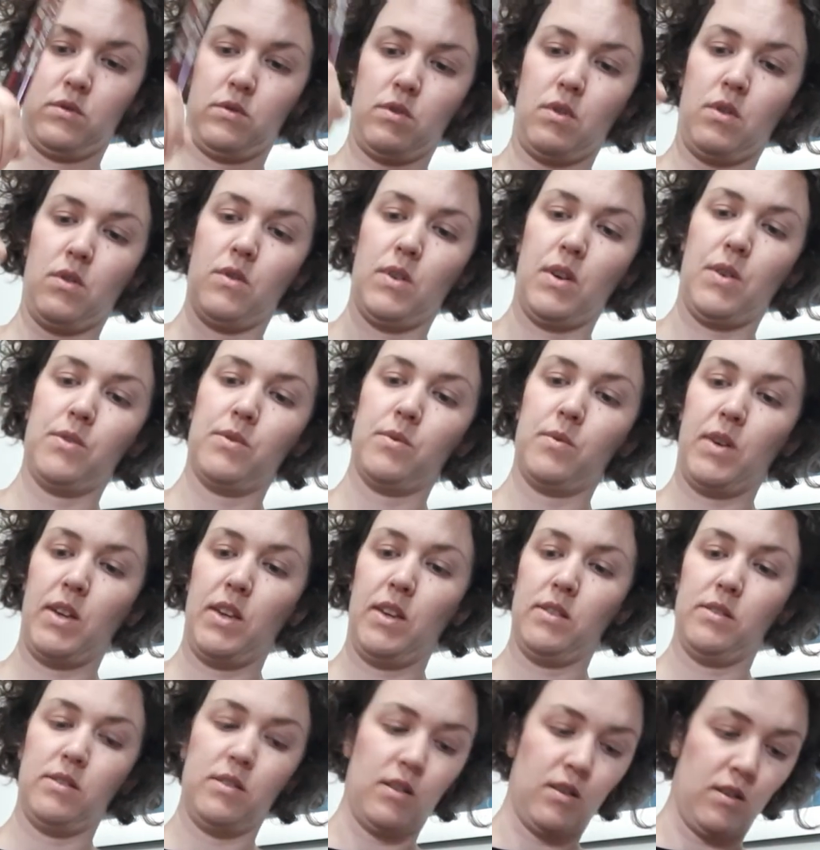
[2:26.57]
Oh, that was way
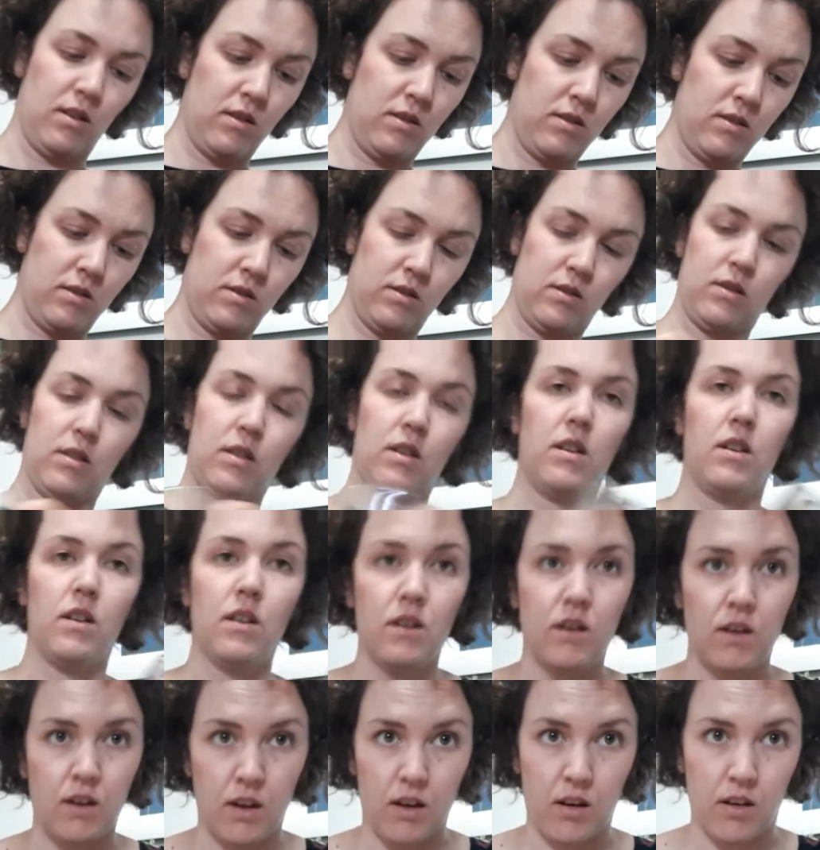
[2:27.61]
easier.
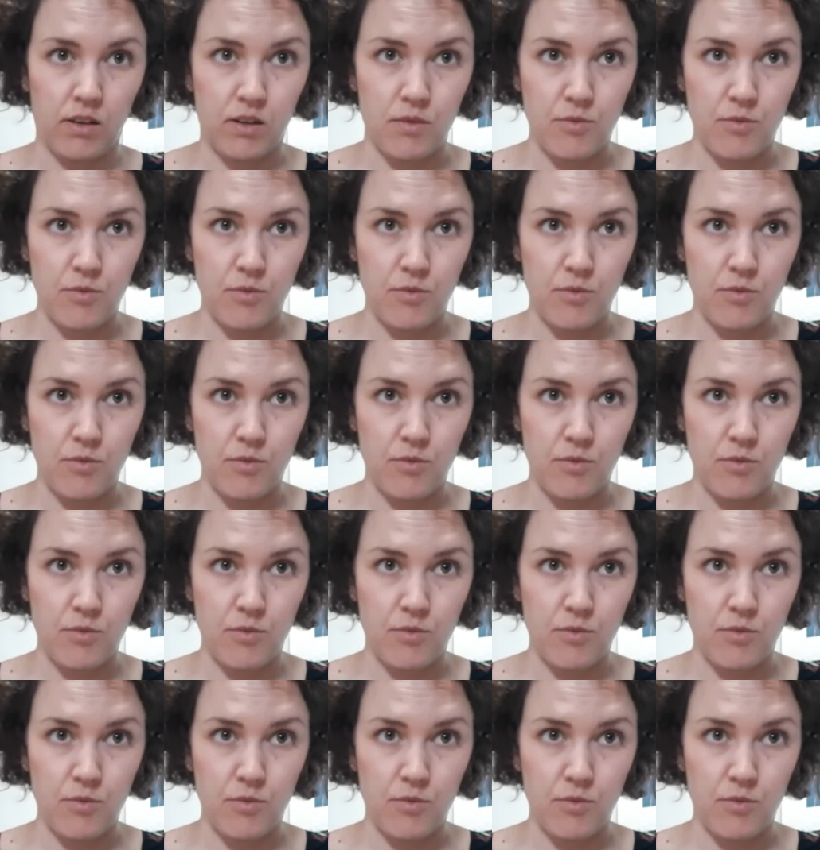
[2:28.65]
I got